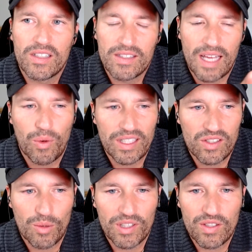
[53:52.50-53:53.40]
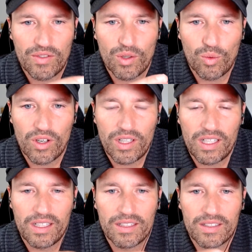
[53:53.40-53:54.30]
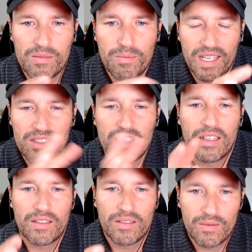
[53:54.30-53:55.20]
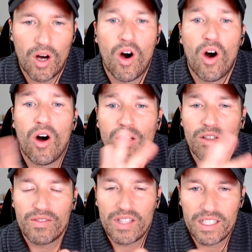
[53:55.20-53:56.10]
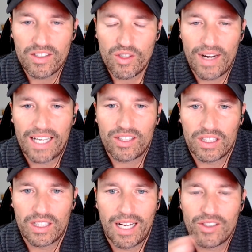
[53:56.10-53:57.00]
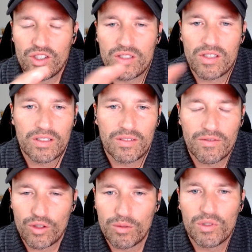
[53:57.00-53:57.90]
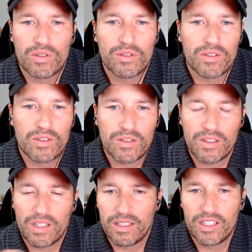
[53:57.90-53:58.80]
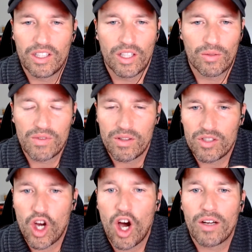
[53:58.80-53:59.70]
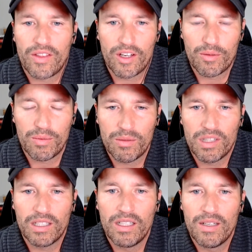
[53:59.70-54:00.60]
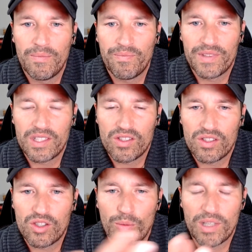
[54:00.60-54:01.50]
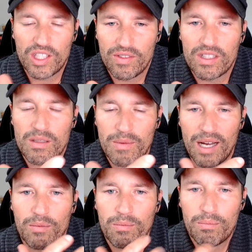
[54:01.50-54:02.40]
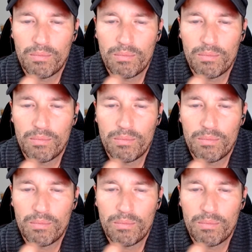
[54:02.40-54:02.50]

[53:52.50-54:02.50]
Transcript: Is that why so much of your work is based on all of the interaction, not just the verbal, you know, talk therapy, but so much of it is about